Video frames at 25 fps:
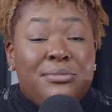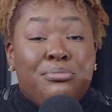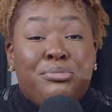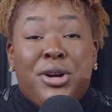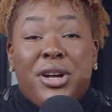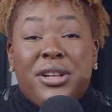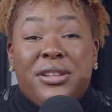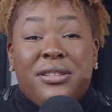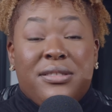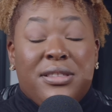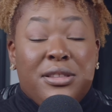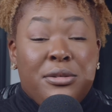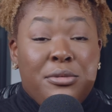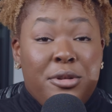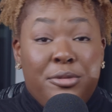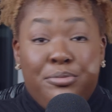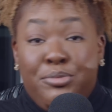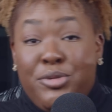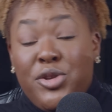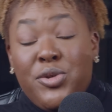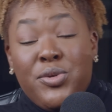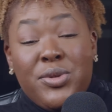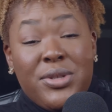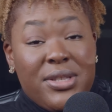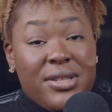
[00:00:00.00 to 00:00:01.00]
but the
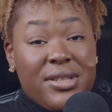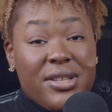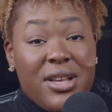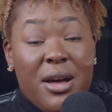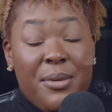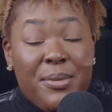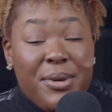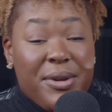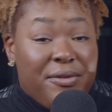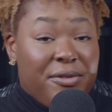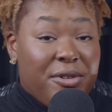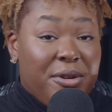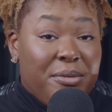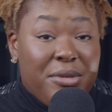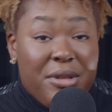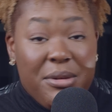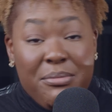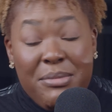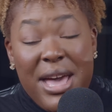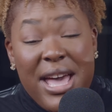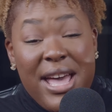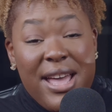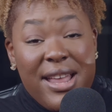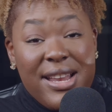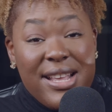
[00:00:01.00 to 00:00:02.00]
abuse coming from the
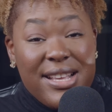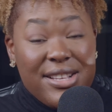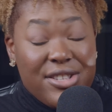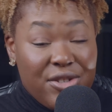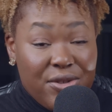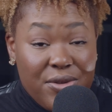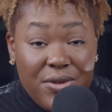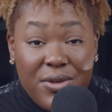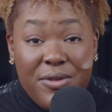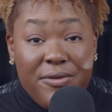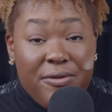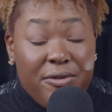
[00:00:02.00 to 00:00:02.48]
man his,